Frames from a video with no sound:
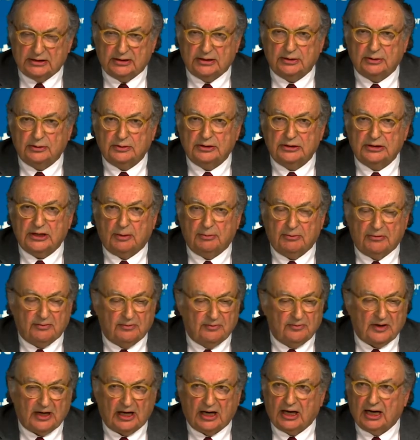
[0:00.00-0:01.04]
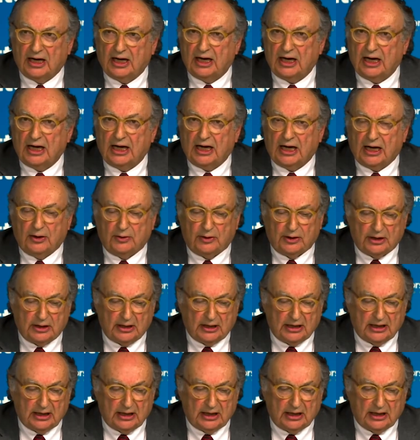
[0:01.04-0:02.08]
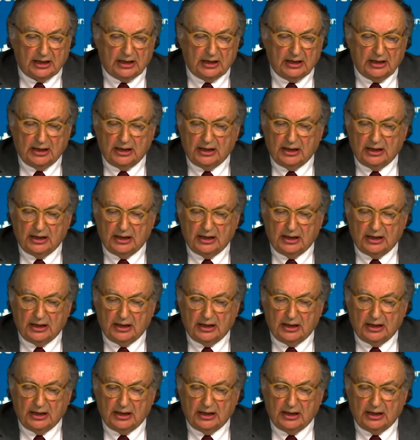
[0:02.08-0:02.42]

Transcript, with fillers: to some of uh, our uh,